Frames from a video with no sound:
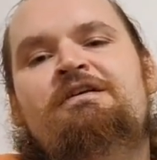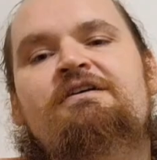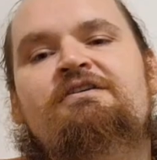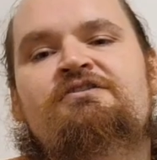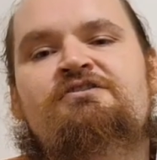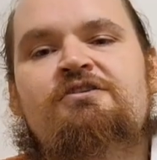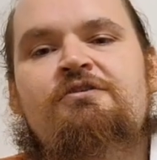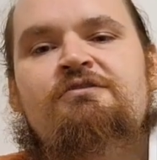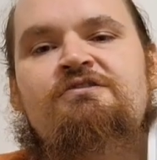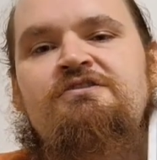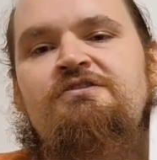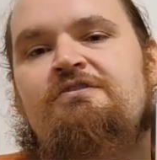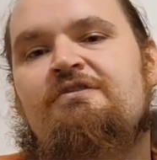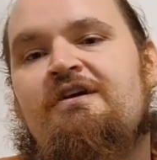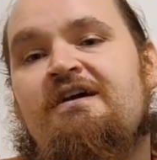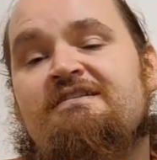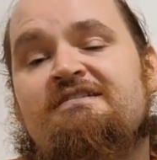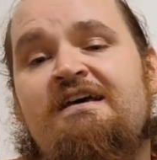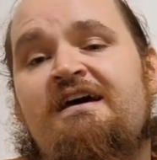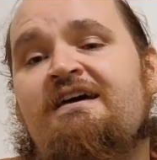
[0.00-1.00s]
I'll show it to you
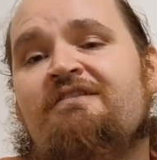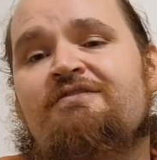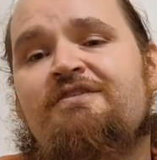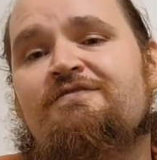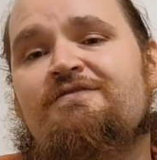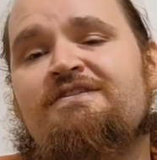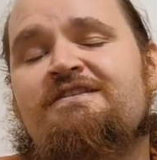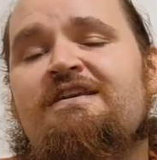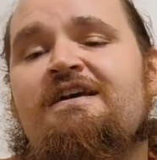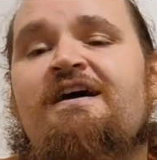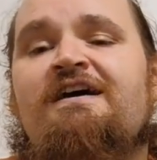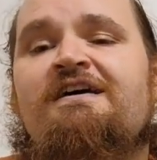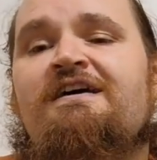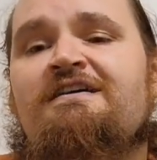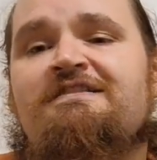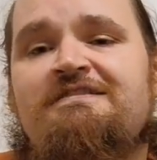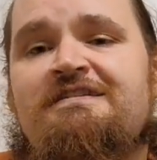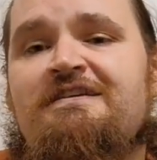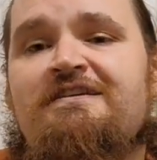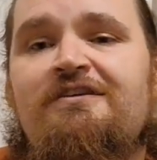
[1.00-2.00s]
guys. I
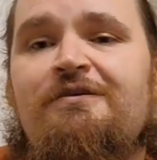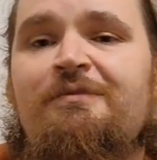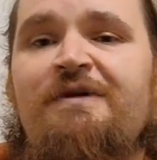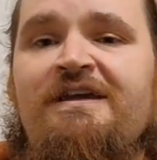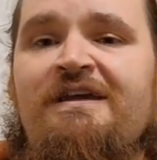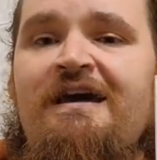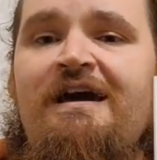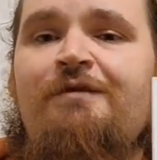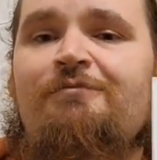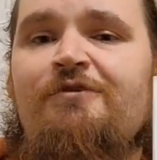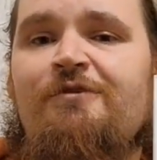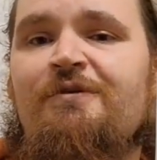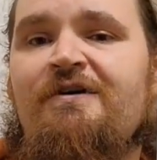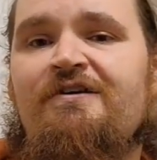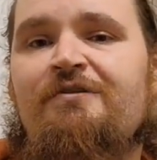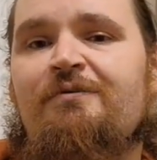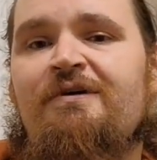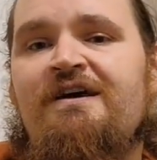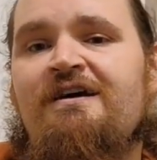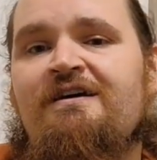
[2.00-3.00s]
can't see it on my camera, by
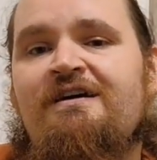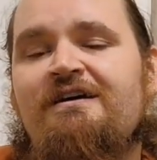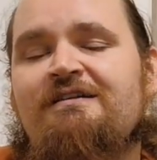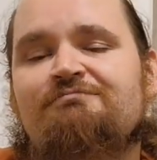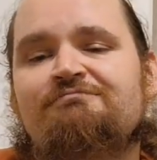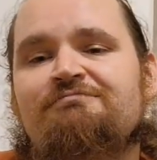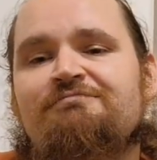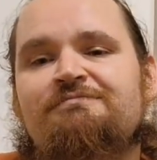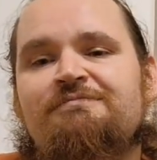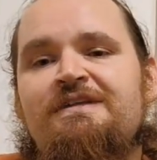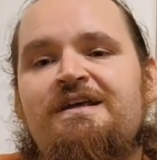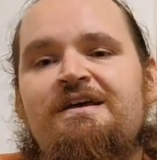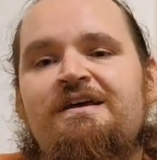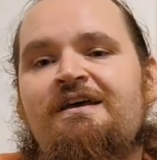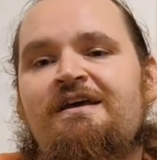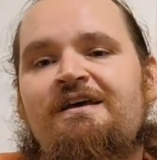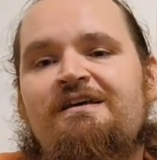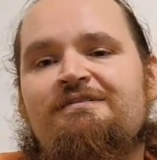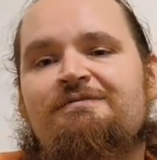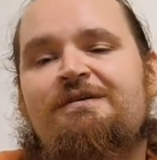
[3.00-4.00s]
the way. I can't
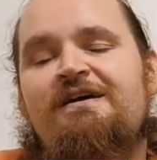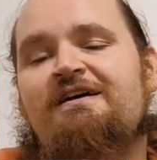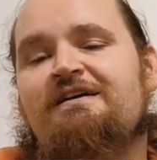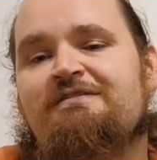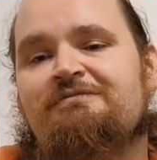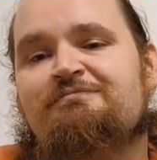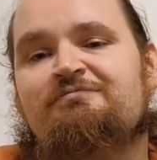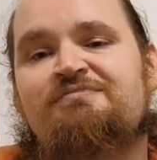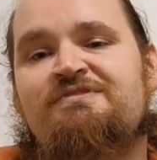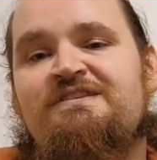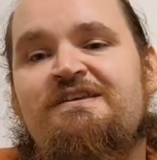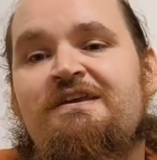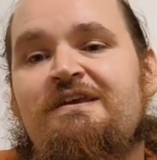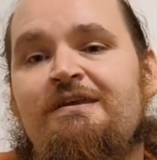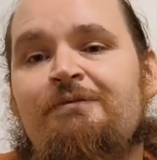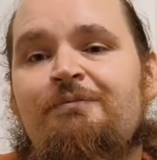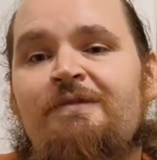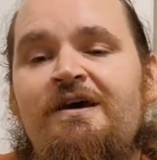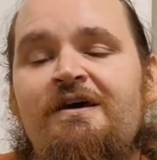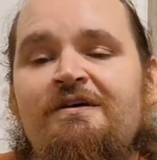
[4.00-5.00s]

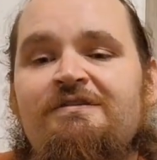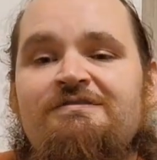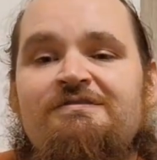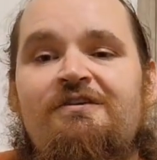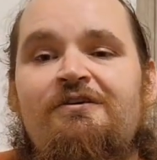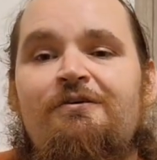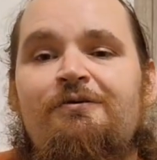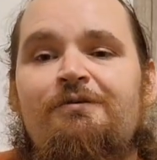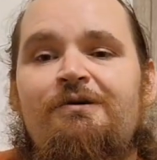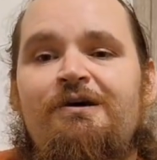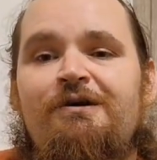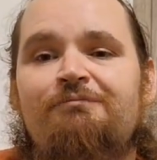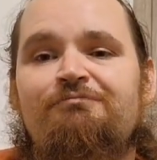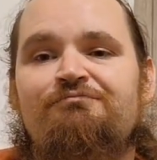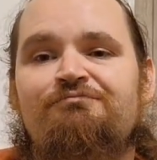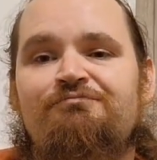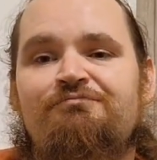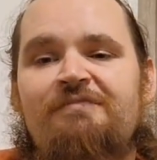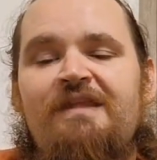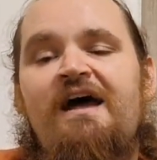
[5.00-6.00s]
see. So
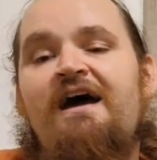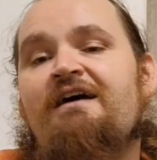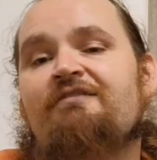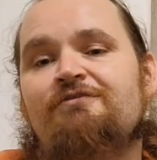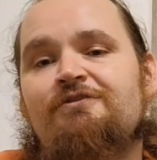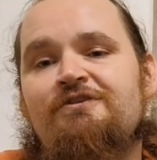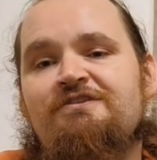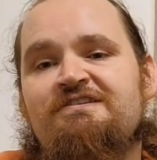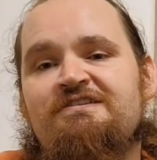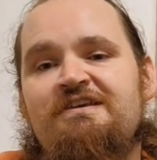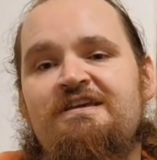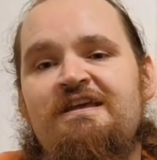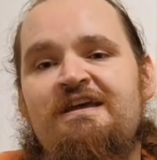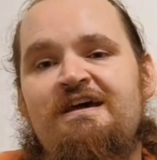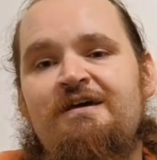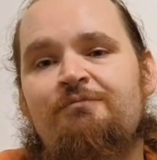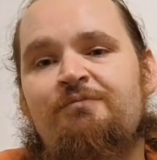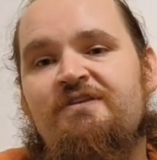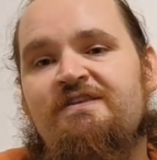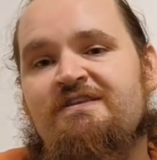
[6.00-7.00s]
I haven't looked at it
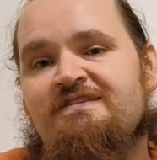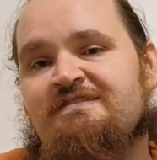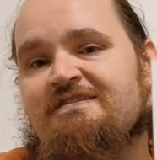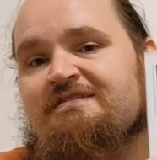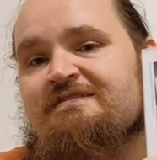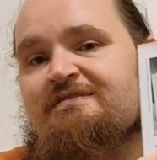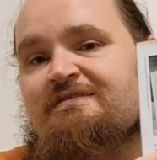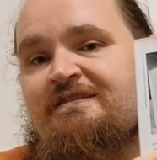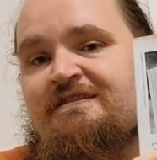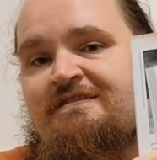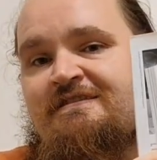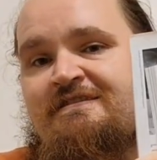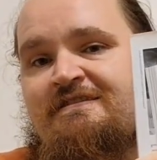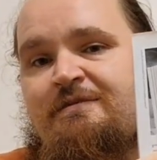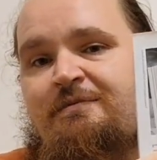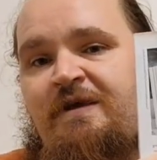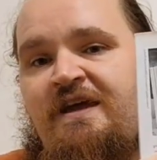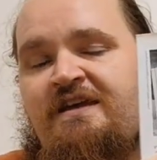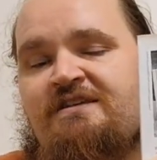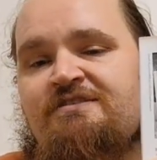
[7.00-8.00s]
yet, but this is
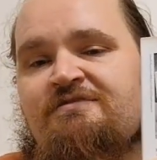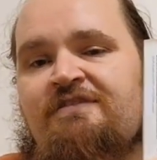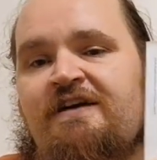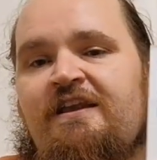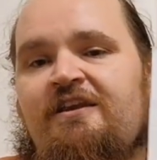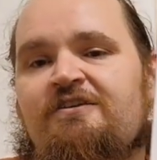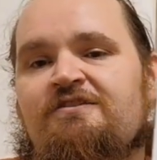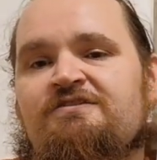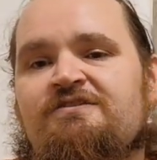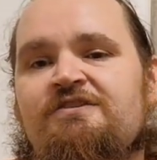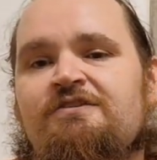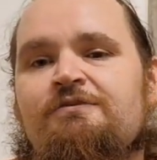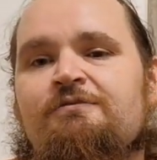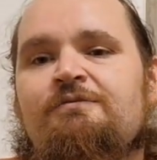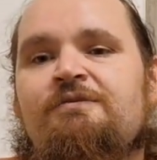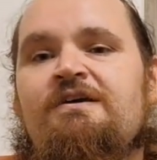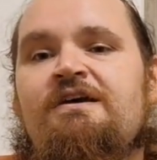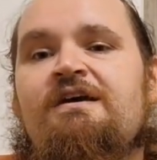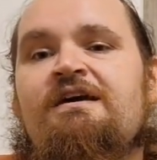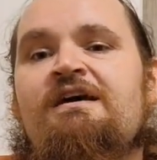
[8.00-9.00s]
the page it fell onto.